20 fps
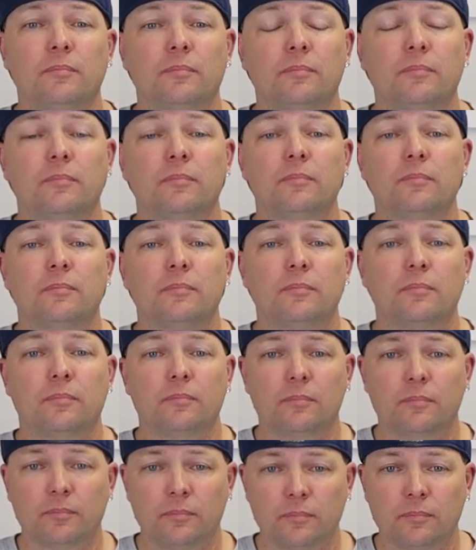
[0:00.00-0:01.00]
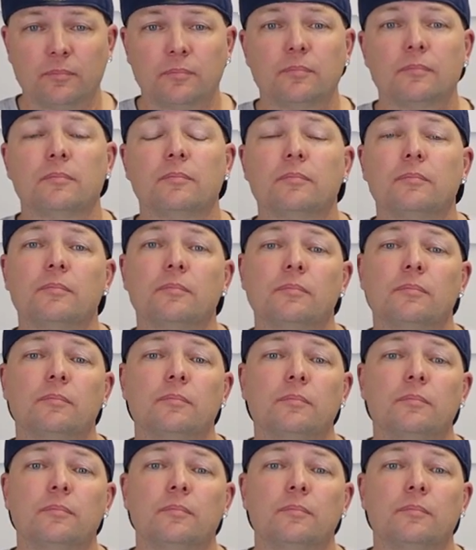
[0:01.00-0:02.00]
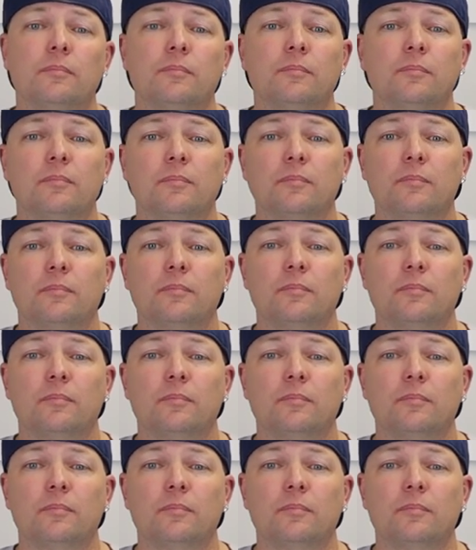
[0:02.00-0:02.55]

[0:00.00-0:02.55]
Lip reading: (not speaking)